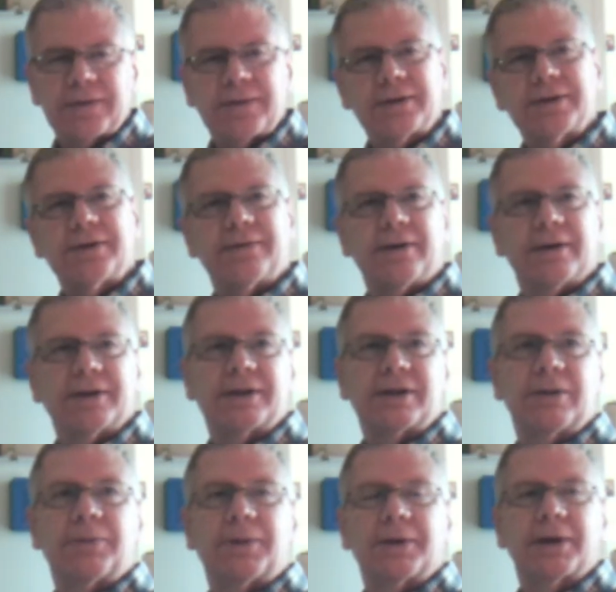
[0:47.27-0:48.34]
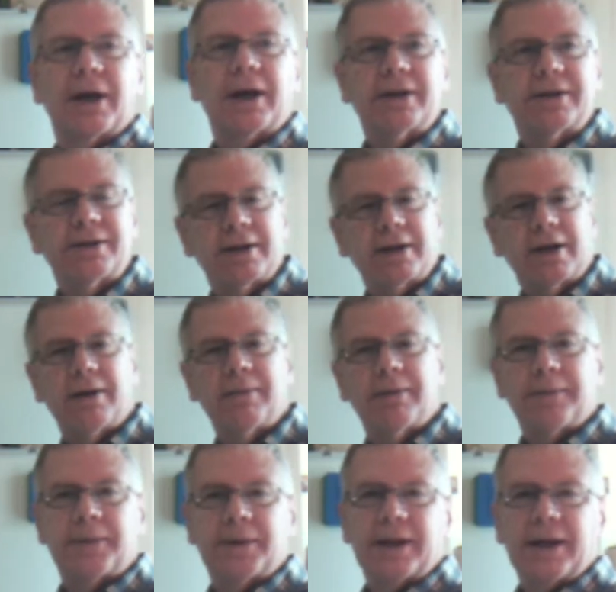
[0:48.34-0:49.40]
First of all, the simple case that came
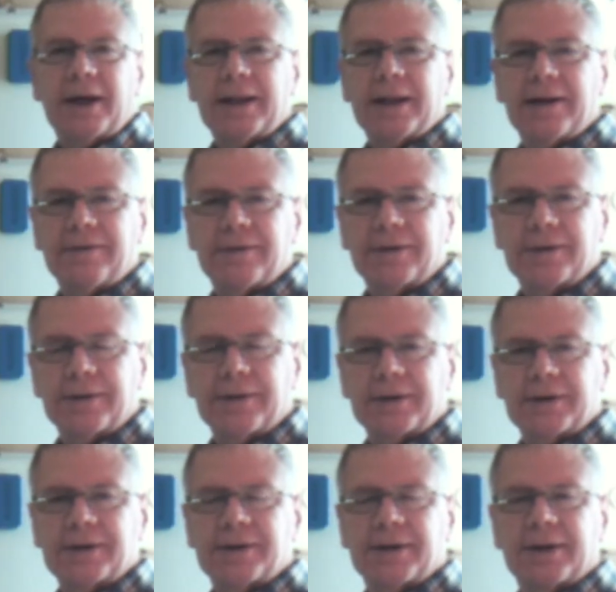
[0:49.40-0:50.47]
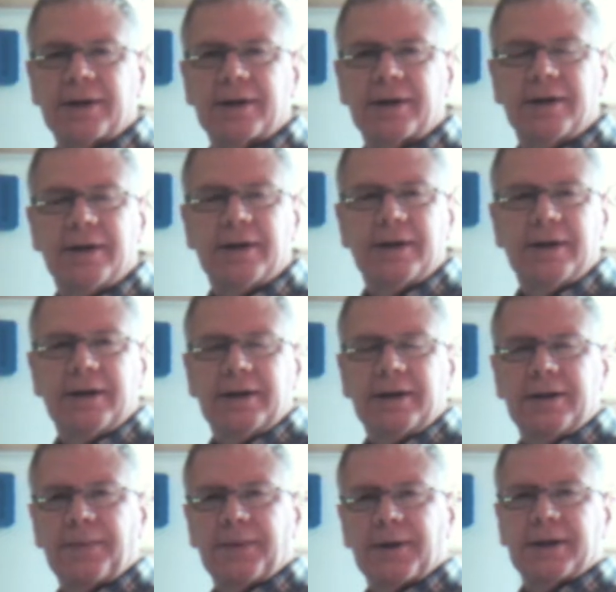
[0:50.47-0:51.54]
up in the A-level course, and
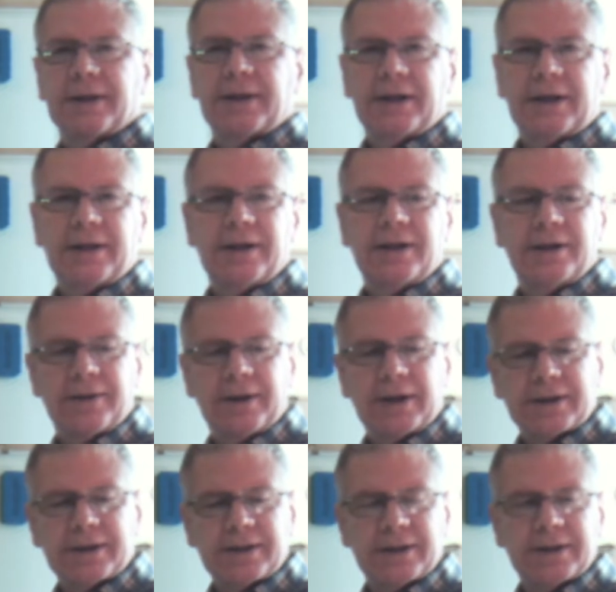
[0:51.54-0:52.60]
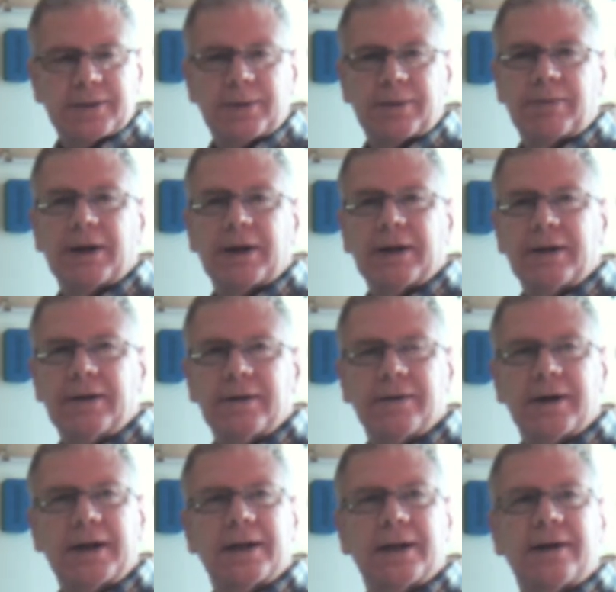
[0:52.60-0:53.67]
typically in the US, this would be
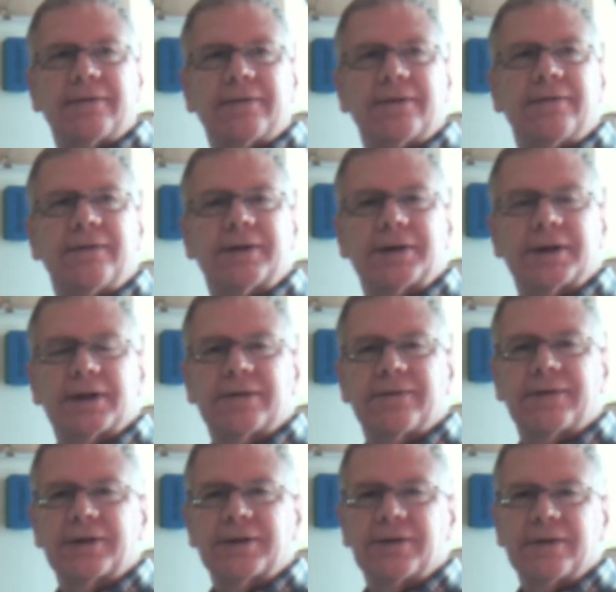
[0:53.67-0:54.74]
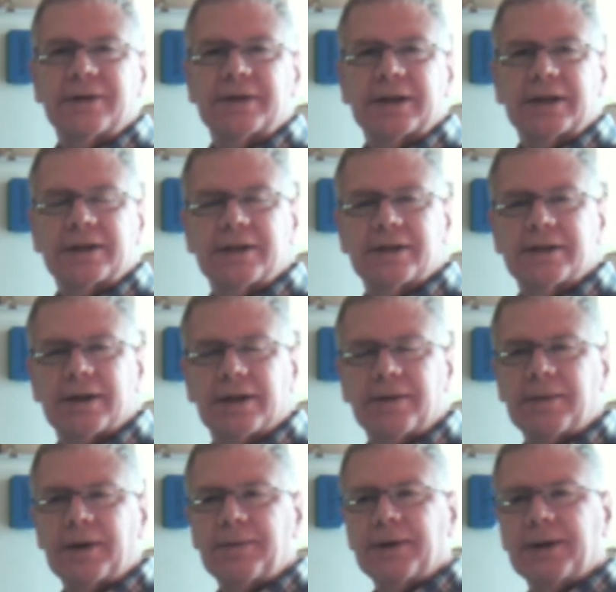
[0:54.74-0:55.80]
grade 11 physics, first physics, and
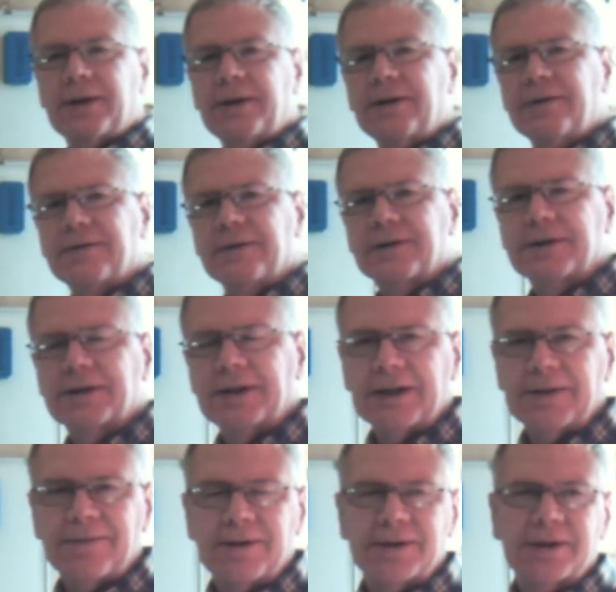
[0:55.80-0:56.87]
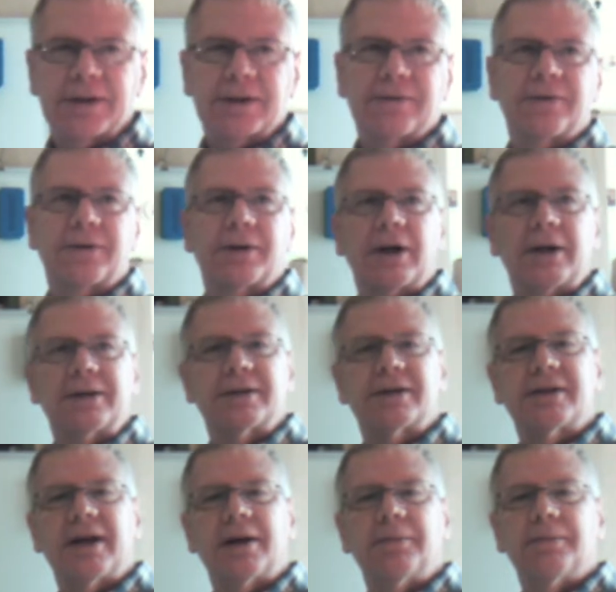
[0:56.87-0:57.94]
maybe in the university physics for
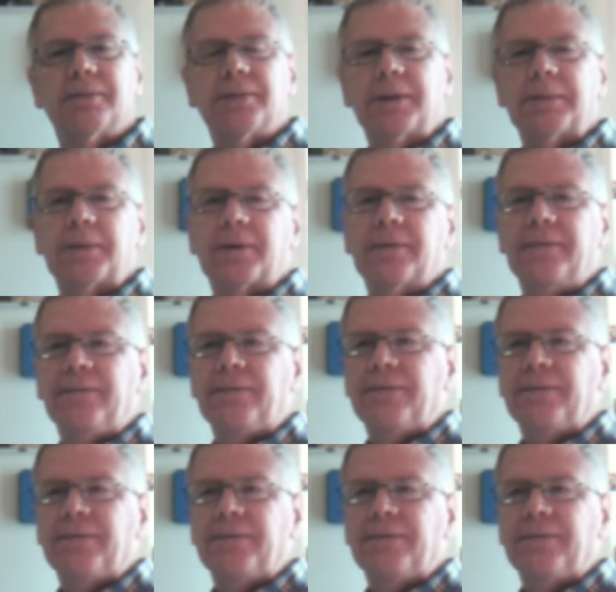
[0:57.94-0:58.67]
non-STEM people.